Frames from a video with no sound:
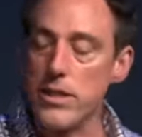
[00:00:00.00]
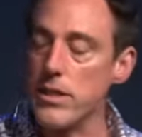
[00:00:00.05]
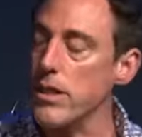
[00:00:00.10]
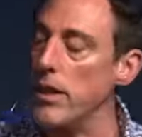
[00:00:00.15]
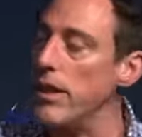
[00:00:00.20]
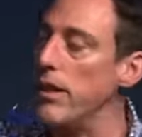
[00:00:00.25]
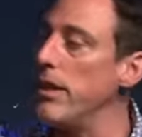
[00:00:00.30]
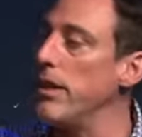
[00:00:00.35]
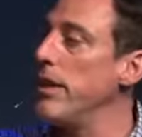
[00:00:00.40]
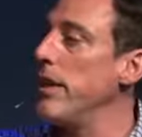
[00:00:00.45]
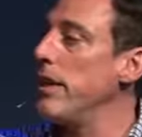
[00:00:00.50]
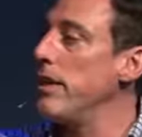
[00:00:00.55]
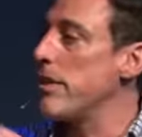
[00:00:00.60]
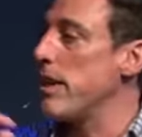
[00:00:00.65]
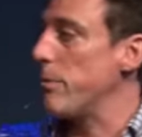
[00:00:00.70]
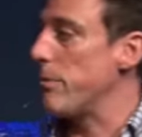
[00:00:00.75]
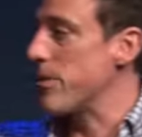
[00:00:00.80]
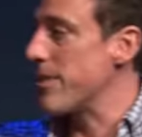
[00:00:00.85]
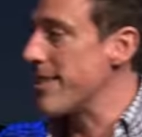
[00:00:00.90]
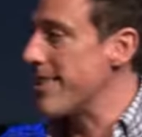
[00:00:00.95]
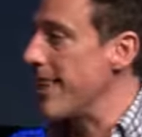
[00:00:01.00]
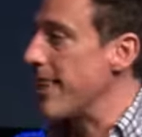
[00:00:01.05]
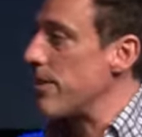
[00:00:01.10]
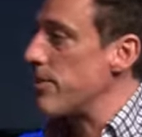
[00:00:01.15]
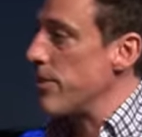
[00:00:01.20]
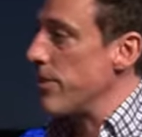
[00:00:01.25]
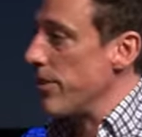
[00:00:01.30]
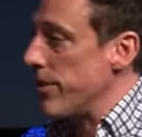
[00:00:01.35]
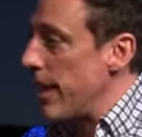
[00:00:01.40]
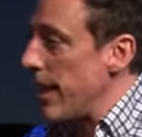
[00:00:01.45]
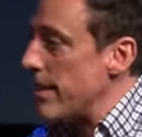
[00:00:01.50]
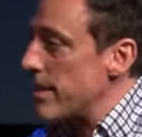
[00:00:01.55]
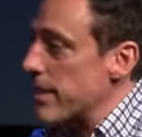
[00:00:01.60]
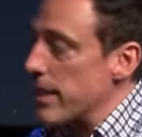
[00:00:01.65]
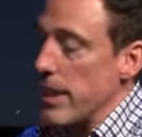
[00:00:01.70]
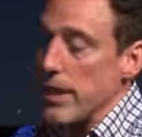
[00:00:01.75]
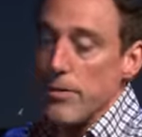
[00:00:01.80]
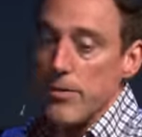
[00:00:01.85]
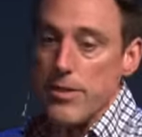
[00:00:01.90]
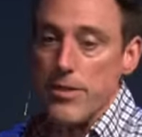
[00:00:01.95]
there. Chapter six, you're not
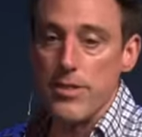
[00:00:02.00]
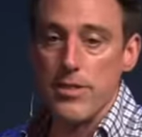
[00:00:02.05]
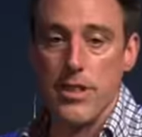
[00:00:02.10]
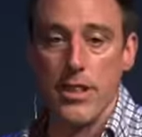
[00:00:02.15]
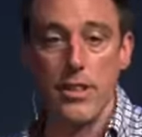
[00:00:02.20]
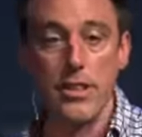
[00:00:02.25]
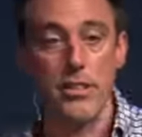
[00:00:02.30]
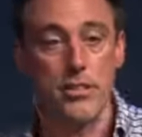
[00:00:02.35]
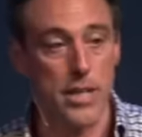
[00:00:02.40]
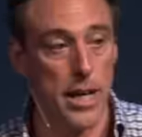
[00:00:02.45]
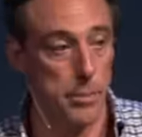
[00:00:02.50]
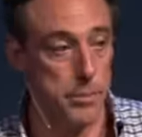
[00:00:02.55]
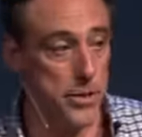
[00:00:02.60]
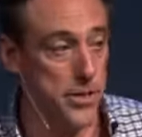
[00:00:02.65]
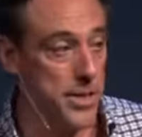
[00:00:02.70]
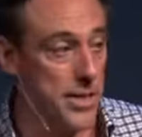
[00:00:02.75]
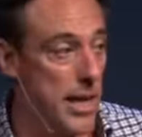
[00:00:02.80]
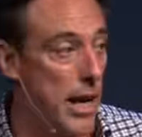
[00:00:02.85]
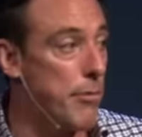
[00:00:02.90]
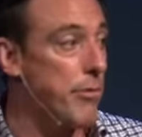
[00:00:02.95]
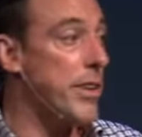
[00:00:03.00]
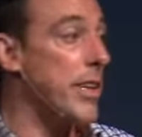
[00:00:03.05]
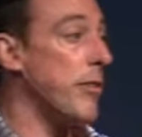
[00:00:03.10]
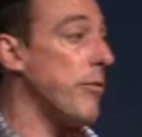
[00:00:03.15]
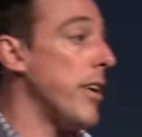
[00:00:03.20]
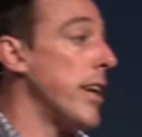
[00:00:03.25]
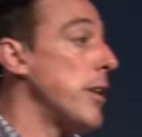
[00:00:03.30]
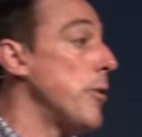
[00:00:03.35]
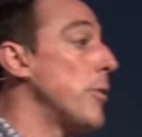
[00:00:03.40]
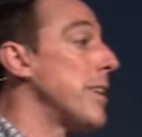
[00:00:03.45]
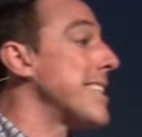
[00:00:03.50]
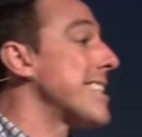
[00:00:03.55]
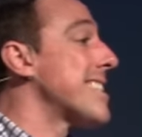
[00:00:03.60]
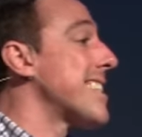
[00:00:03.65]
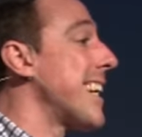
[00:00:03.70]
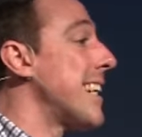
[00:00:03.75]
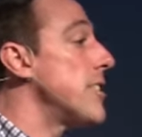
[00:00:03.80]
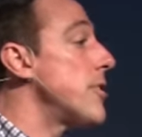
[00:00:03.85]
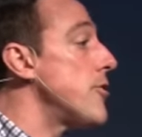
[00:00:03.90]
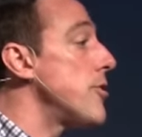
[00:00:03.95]
slaves to sin. Chapter seven, if anyone
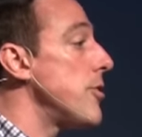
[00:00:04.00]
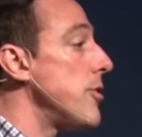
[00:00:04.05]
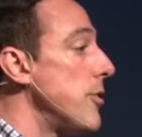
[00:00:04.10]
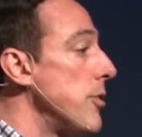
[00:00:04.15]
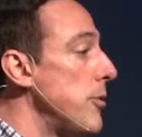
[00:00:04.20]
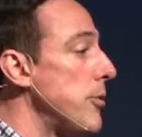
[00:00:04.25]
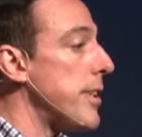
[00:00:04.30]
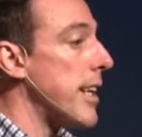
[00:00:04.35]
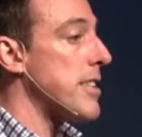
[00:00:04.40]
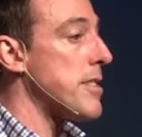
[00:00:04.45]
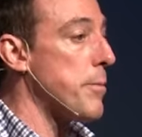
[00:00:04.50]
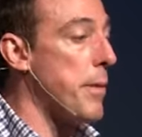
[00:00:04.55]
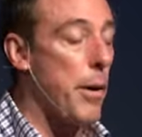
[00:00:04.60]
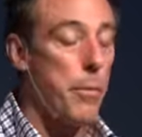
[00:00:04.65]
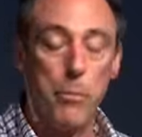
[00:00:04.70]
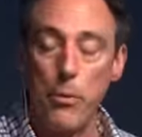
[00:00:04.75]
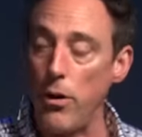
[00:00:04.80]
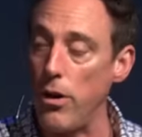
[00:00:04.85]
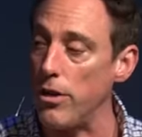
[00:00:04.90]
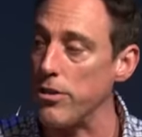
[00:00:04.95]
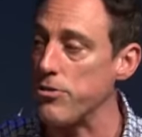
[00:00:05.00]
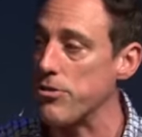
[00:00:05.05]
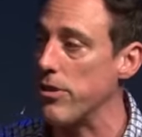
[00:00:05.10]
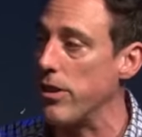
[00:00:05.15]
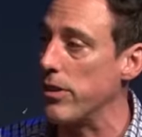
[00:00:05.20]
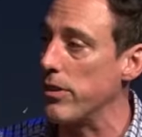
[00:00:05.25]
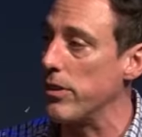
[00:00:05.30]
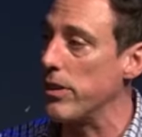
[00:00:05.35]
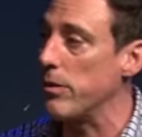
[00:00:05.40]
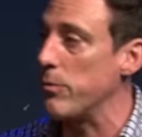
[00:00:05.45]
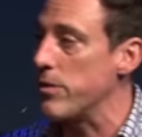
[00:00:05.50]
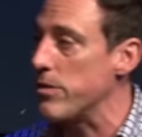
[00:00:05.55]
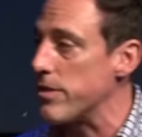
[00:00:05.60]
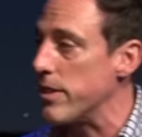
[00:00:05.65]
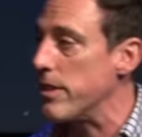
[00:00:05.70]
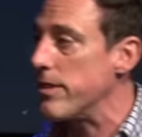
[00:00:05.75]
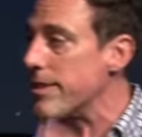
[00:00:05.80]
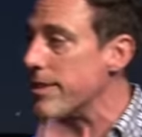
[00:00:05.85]
says to you, that's about Paul struggling with sin,